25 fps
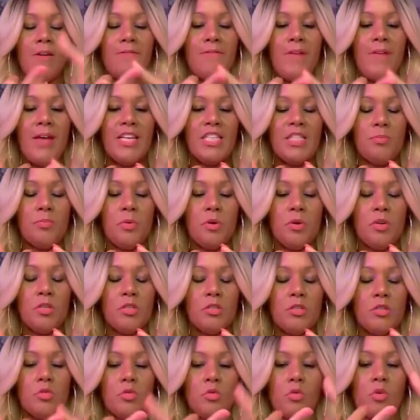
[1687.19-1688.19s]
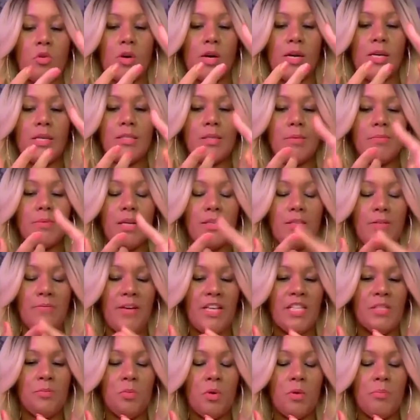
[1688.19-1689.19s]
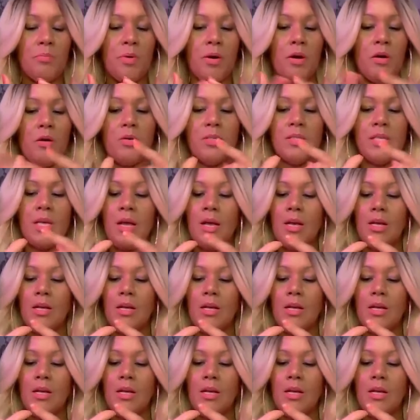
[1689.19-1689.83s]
Facebook story, sometimes a Facebook post,